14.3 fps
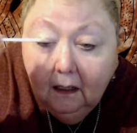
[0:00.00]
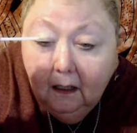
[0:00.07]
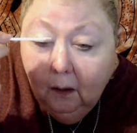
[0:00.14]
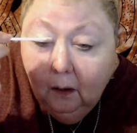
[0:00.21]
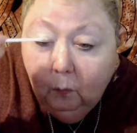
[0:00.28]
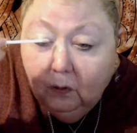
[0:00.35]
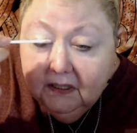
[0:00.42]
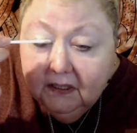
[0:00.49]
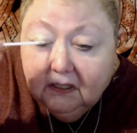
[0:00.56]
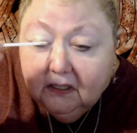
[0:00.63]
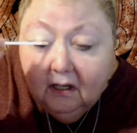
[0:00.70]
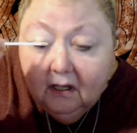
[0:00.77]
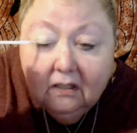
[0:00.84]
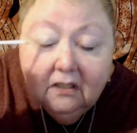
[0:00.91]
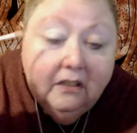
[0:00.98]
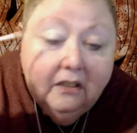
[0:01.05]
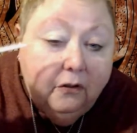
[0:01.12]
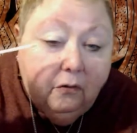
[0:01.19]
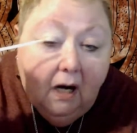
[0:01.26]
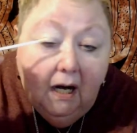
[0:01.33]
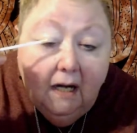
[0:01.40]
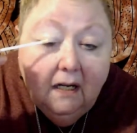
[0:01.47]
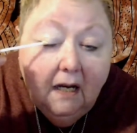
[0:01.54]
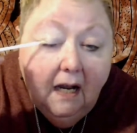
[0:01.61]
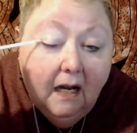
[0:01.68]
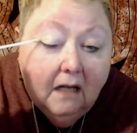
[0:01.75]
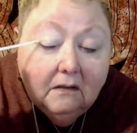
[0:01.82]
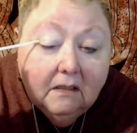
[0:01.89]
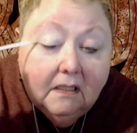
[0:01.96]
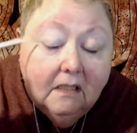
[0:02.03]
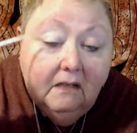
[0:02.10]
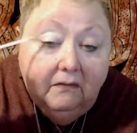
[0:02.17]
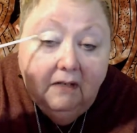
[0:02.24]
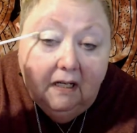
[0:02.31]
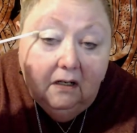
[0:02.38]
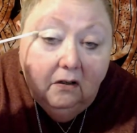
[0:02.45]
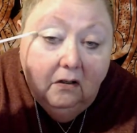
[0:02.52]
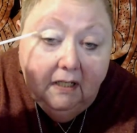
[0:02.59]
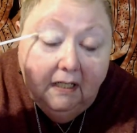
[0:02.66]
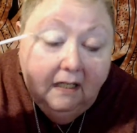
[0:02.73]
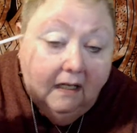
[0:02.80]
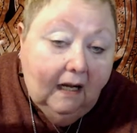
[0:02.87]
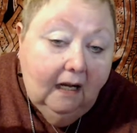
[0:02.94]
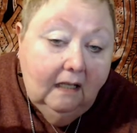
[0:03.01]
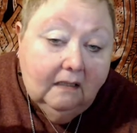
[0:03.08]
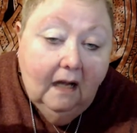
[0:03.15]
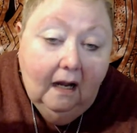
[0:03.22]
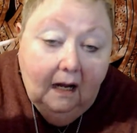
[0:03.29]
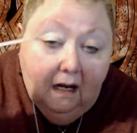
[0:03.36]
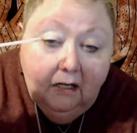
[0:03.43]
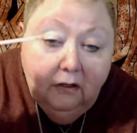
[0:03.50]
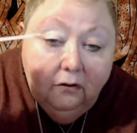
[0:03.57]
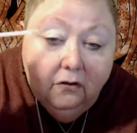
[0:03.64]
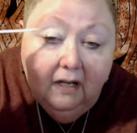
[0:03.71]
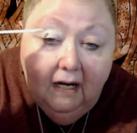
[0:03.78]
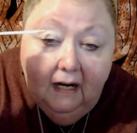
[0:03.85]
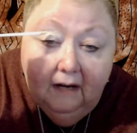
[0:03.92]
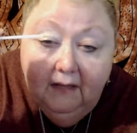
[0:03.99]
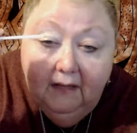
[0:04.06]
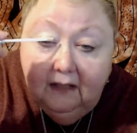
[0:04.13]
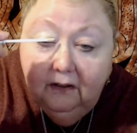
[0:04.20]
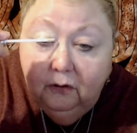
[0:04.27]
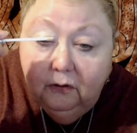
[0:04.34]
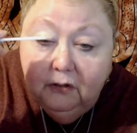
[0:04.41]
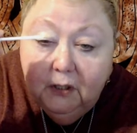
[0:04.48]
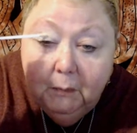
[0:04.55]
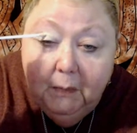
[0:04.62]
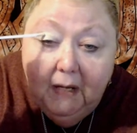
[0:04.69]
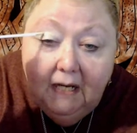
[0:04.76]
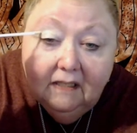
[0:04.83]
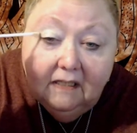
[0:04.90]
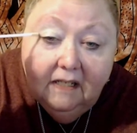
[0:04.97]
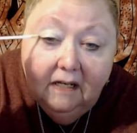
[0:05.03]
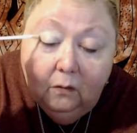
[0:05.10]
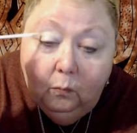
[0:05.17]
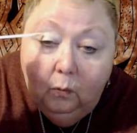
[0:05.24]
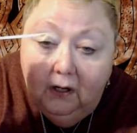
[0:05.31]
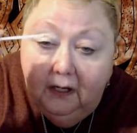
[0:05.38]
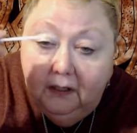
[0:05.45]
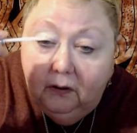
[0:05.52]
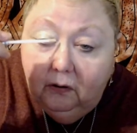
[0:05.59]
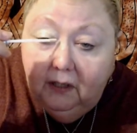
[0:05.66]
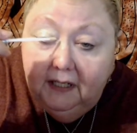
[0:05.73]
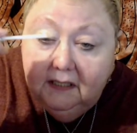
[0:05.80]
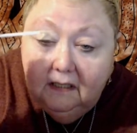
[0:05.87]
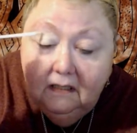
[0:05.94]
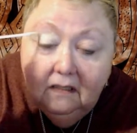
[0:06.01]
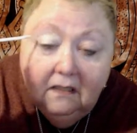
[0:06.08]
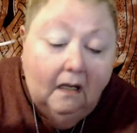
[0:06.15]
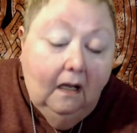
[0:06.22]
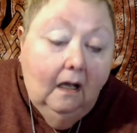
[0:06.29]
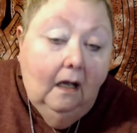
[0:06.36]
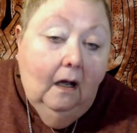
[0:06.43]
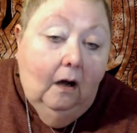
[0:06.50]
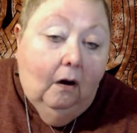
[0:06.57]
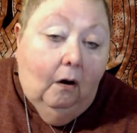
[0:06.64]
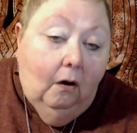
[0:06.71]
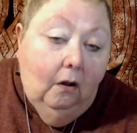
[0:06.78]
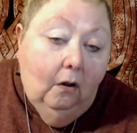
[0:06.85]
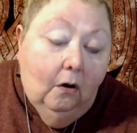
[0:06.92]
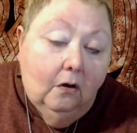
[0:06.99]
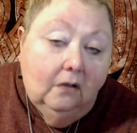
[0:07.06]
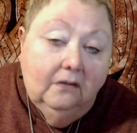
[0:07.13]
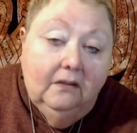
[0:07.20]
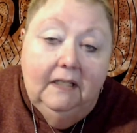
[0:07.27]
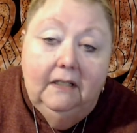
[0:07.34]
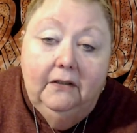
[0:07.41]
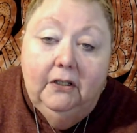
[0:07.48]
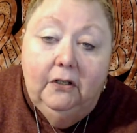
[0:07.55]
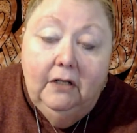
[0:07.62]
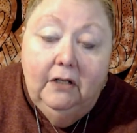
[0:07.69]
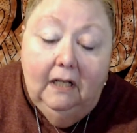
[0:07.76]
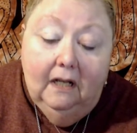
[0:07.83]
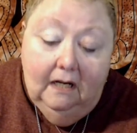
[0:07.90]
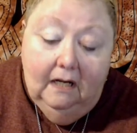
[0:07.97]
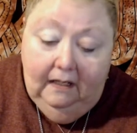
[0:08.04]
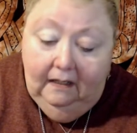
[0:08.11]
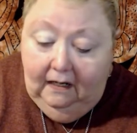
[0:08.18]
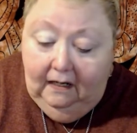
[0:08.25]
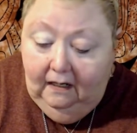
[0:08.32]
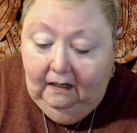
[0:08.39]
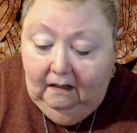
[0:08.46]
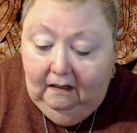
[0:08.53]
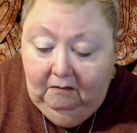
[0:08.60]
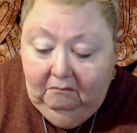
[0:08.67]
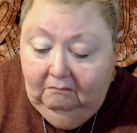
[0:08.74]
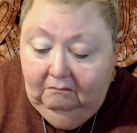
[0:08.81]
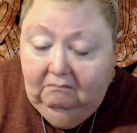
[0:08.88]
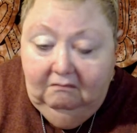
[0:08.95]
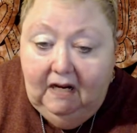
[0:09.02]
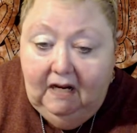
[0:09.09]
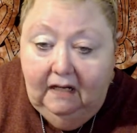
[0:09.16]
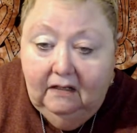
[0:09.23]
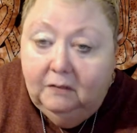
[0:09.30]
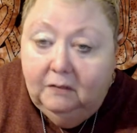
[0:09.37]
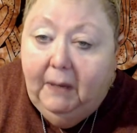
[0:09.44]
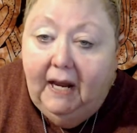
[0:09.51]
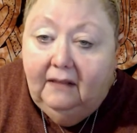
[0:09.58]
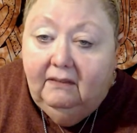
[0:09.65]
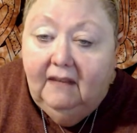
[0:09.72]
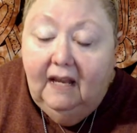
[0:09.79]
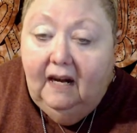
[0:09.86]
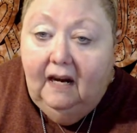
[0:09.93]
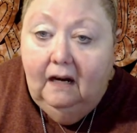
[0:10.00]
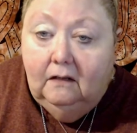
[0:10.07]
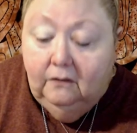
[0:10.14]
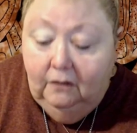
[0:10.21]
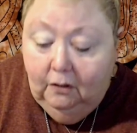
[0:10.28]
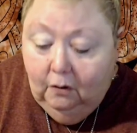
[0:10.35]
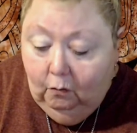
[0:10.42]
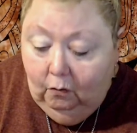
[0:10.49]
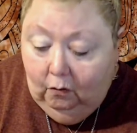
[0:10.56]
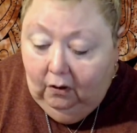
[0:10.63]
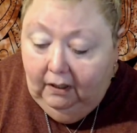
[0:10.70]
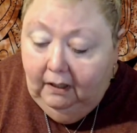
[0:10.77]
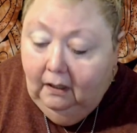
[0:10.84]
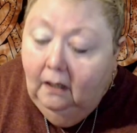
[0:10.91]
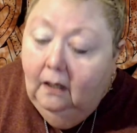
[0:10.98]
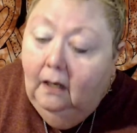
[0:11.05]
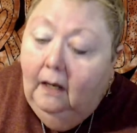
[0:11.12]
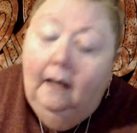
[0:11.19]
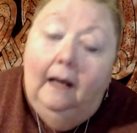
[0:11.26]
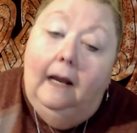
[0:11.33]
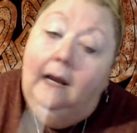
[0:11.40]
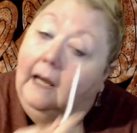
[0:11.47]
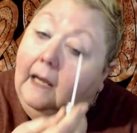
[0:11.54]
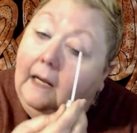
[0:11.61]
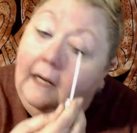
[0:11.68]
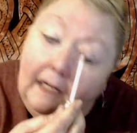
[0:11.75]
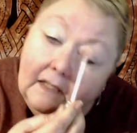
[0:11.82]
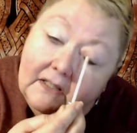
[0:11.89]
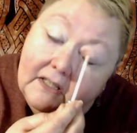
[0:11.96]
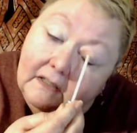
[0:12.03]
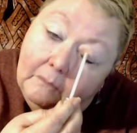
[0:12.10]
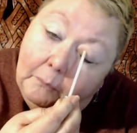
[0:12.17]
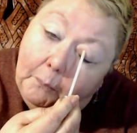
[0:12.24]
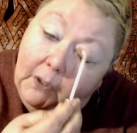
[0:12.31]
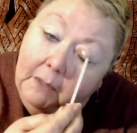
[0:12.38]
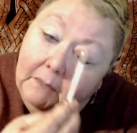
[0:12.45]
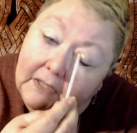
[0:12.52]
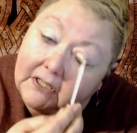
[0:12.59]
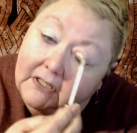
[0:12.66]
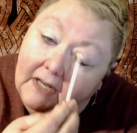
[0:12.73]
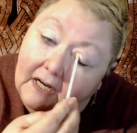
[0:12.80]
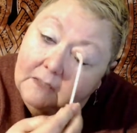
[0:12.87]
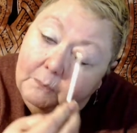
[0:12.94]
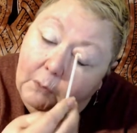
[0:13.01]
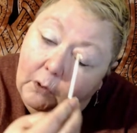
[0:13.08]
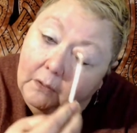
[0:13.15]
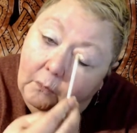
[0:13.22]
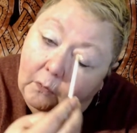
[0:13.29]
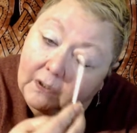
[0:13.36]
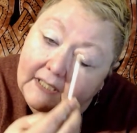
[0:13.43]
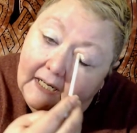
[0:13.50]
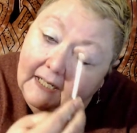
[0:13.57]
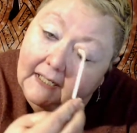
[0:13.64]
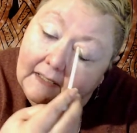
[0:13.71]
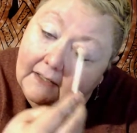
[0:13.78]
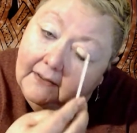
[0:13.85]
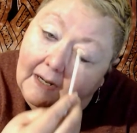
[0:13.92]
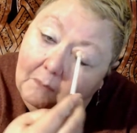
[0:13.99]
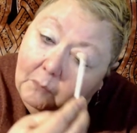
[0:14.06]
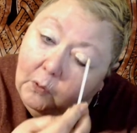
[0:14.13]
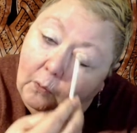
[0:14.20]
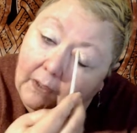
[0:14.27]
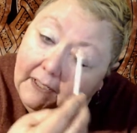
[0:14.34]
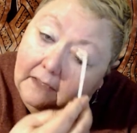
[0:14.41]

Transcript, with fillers: Once it starts to dry down, since I've got hooded eyes, I usually have that little space here where it creases along the, the hood line and I just pat that out and go on. And it pretty much stays put once I get to that point.